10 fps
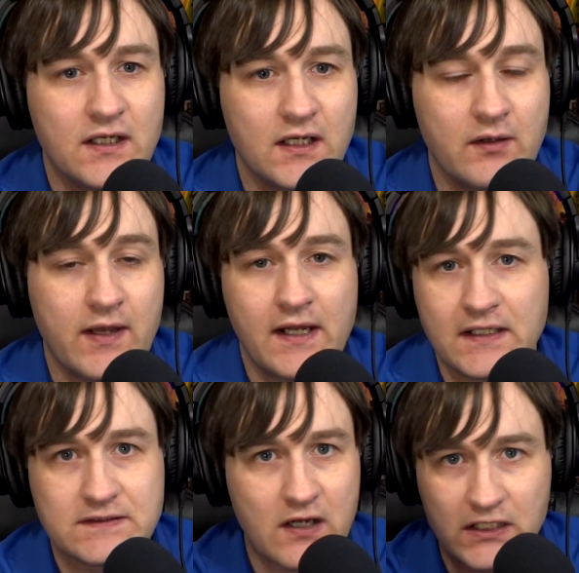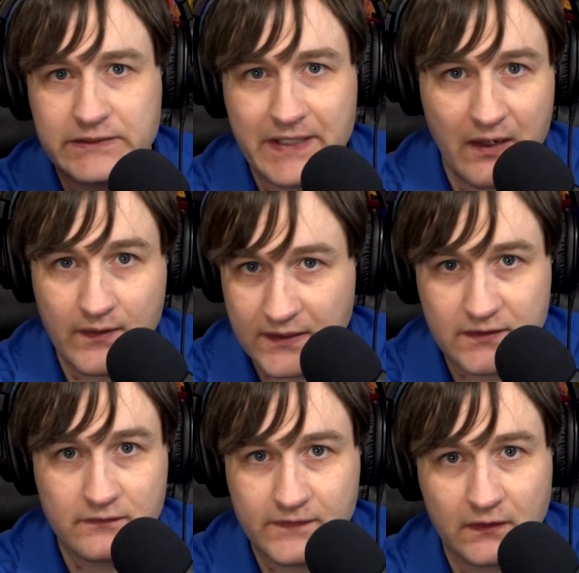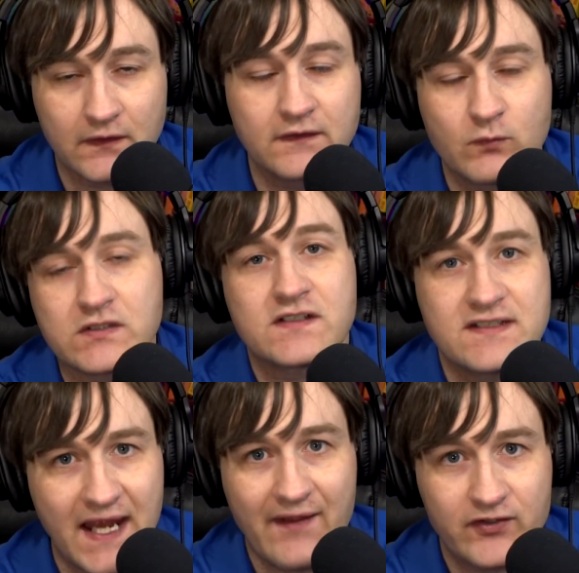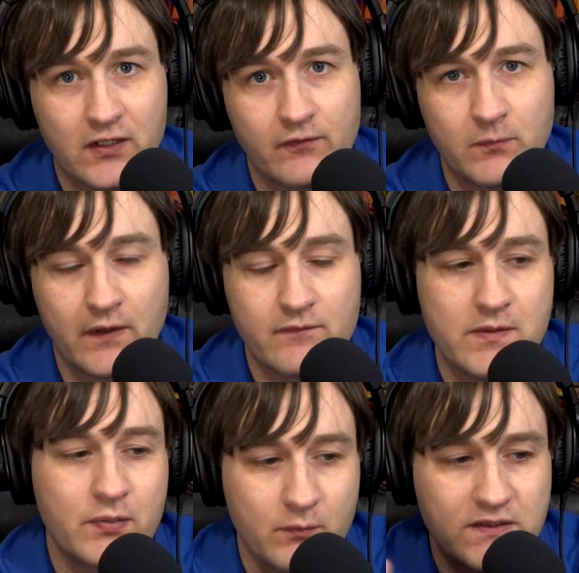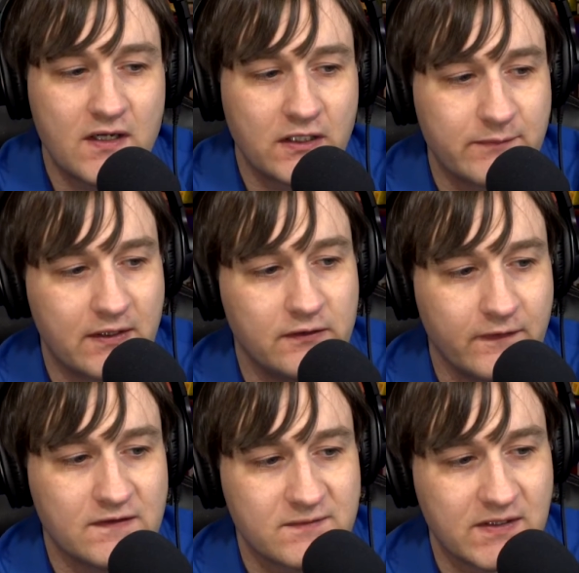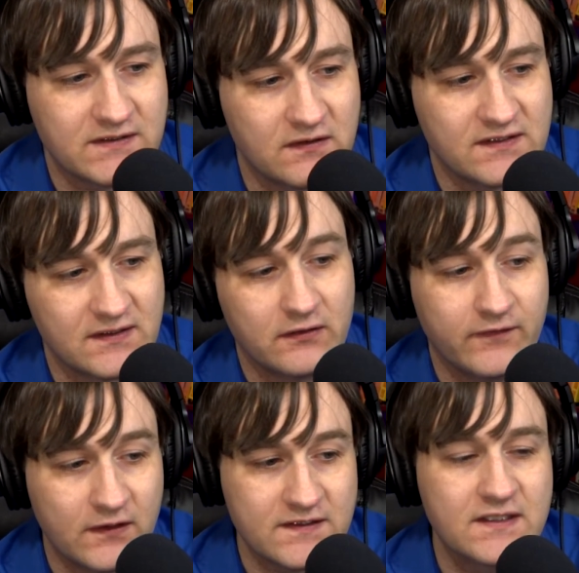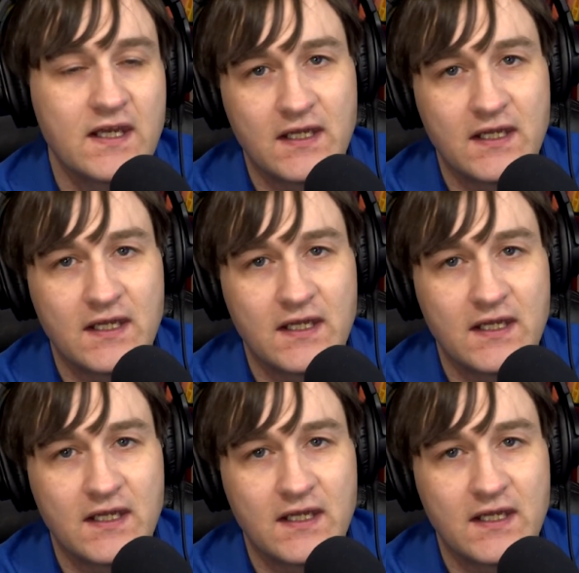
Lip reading: And I talked about interference, which doesn't have to come from government, but we talked about interference in my series on interference.